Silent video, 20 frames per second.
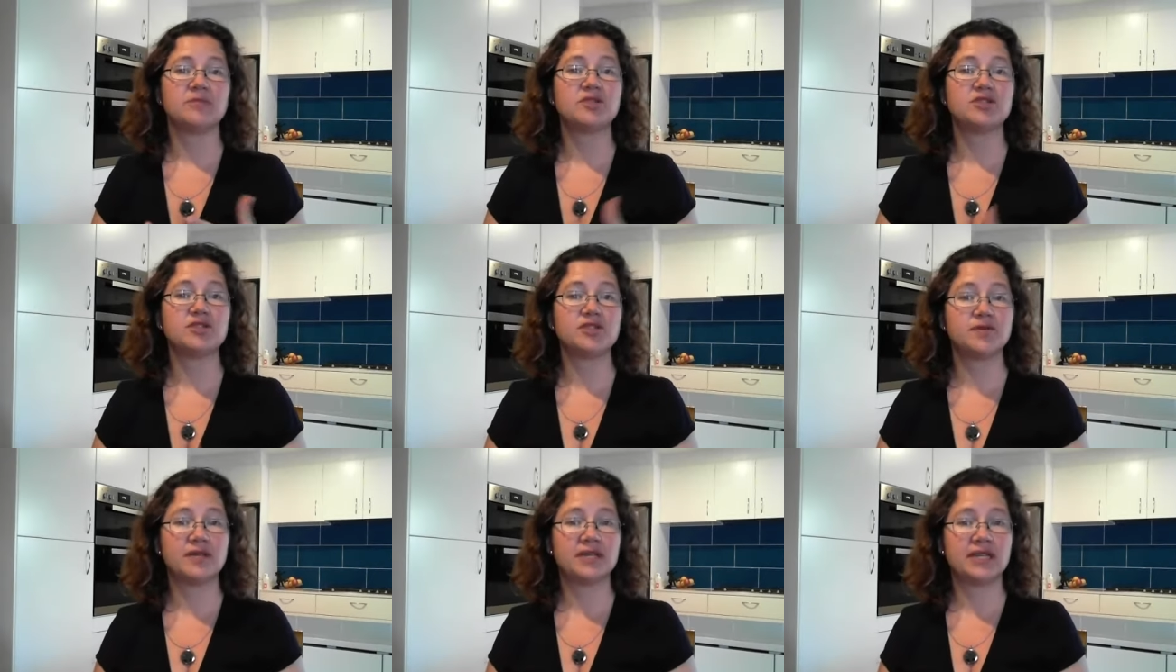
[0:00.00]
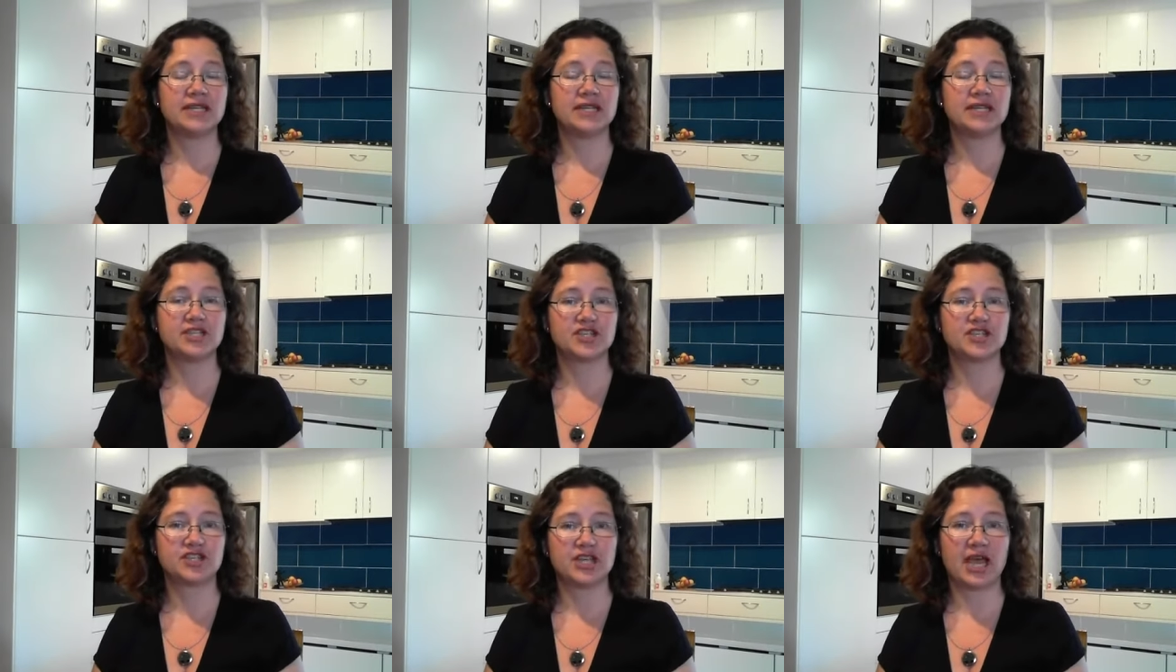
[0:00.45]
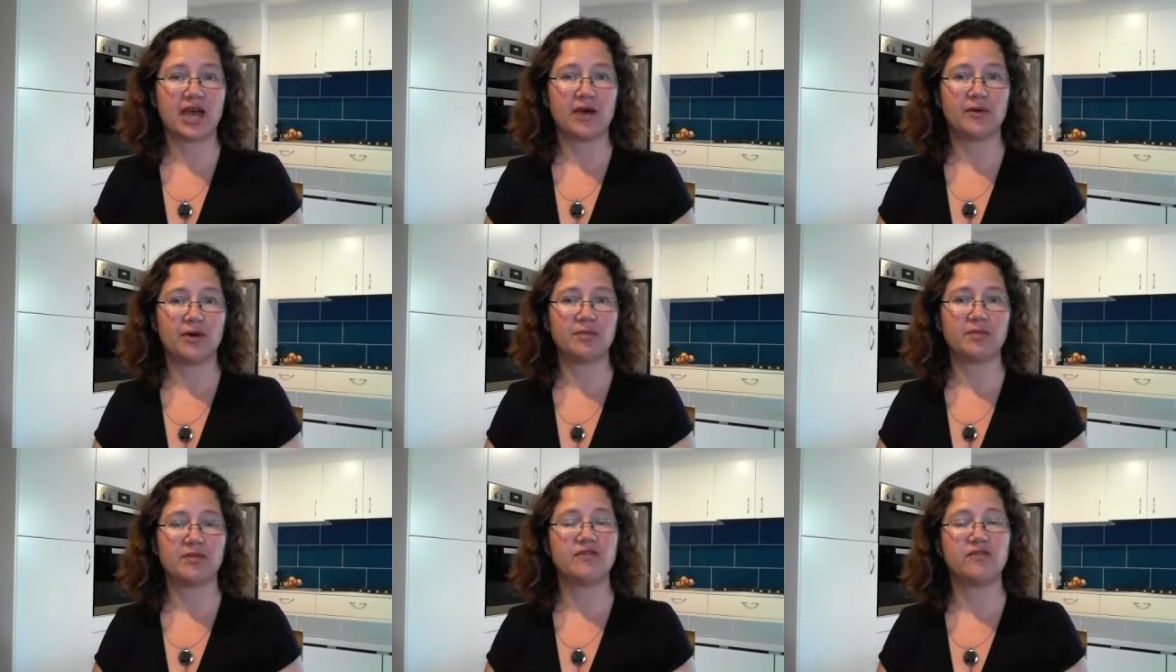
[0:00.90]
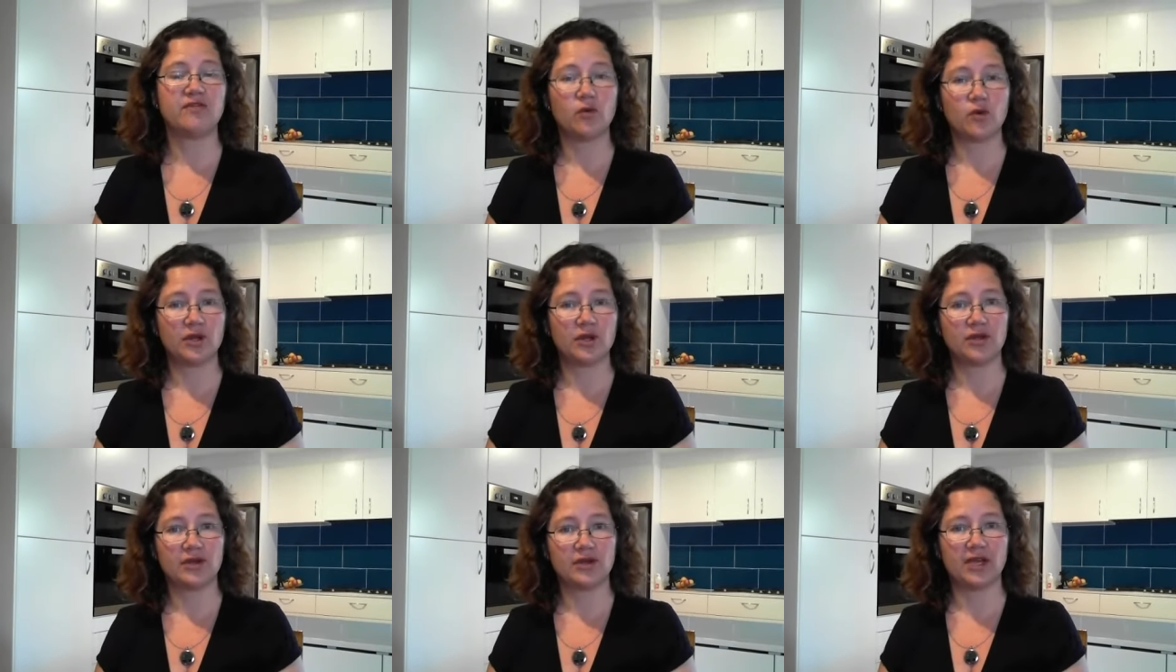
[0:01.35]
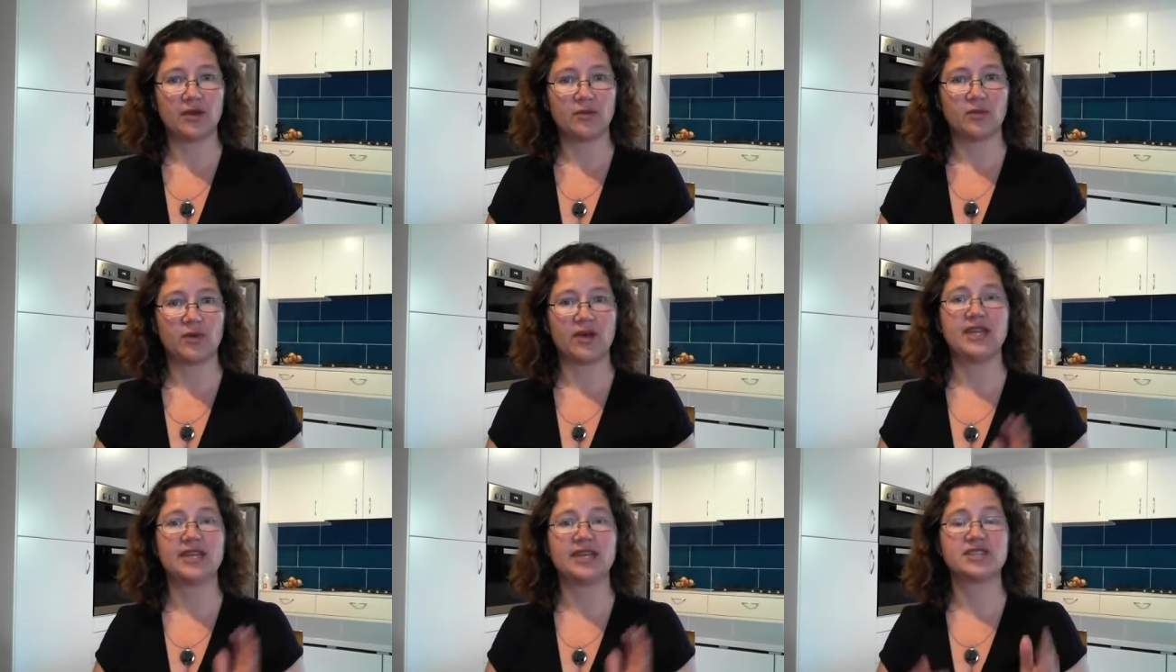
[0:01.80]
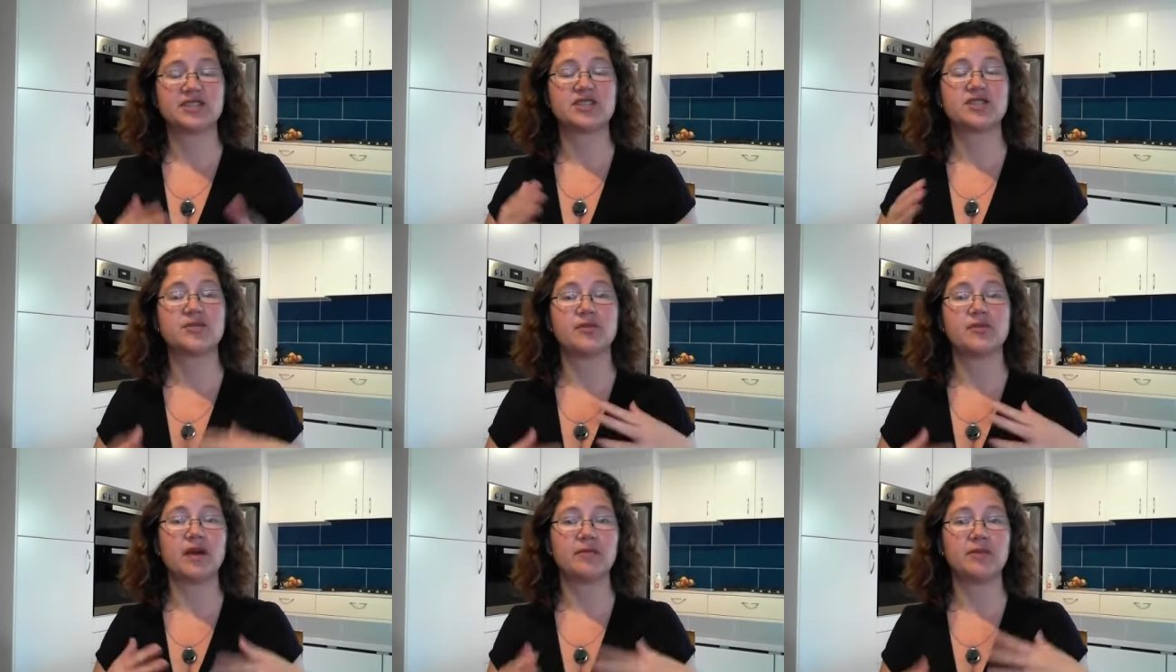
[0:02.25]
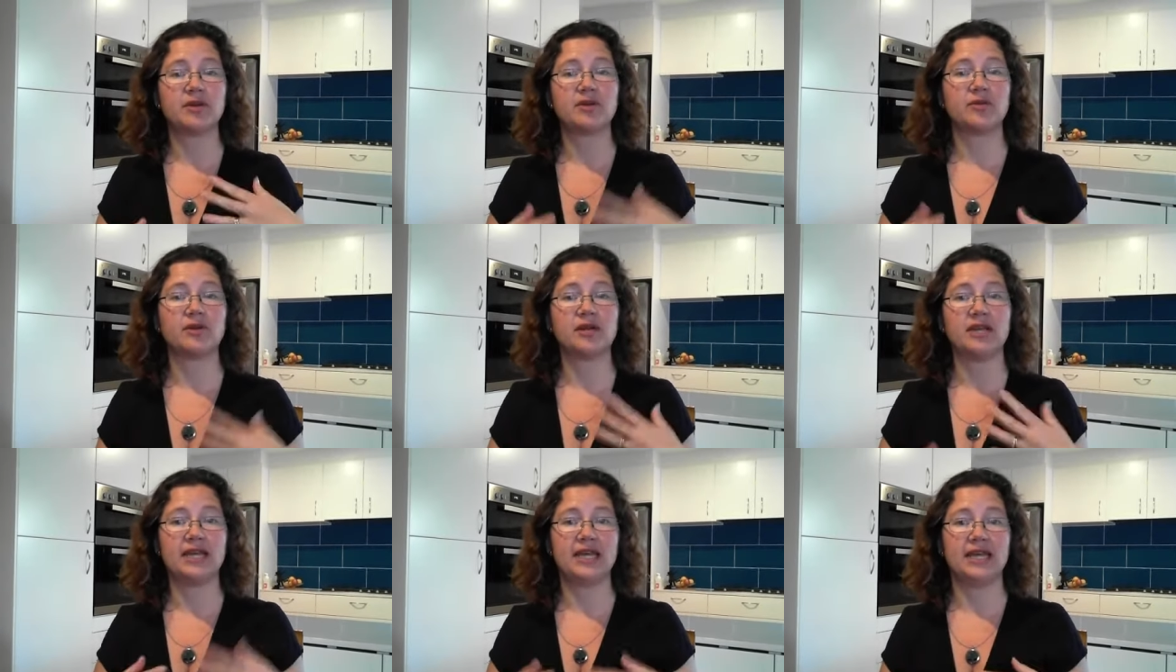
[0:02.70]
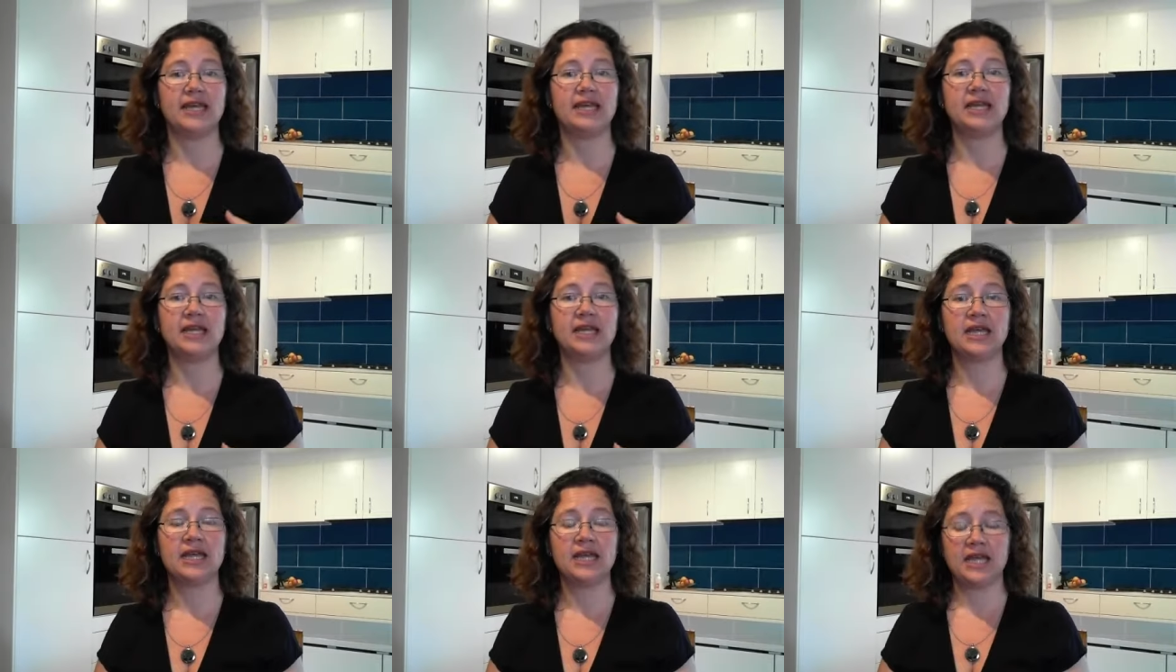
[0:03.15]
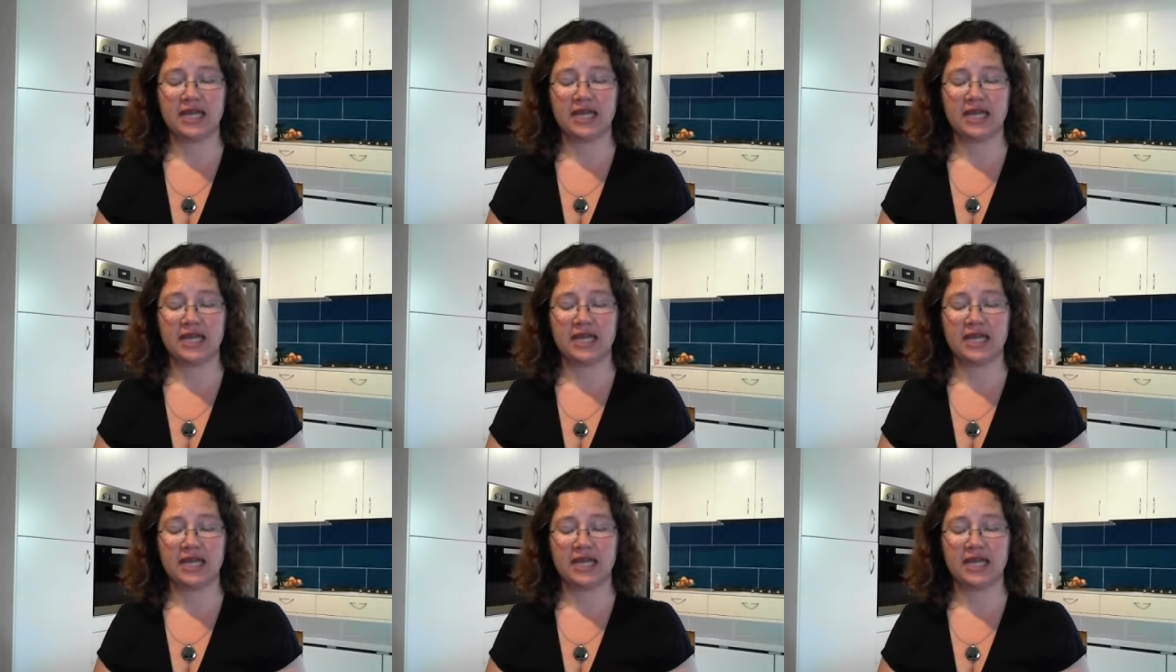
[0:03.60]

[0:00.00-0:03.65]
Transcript: Do it in the shower before you get wet, scrub it all in.